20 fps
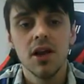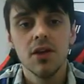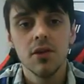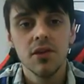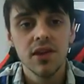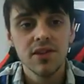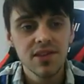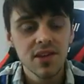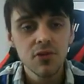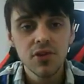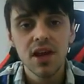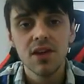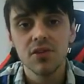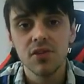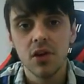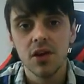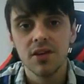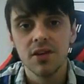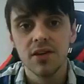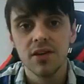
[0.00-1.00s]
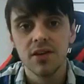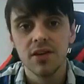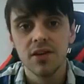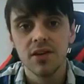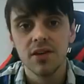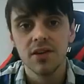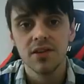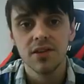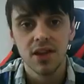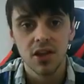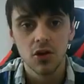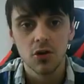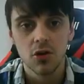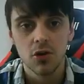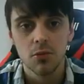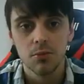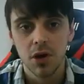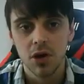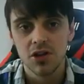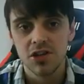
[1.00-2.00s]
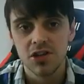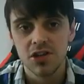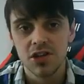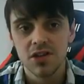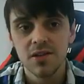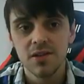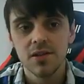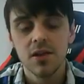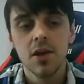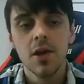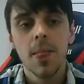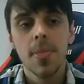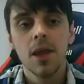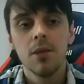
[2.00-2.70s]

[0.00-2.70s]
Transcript: And there's different advertising that you can purchase,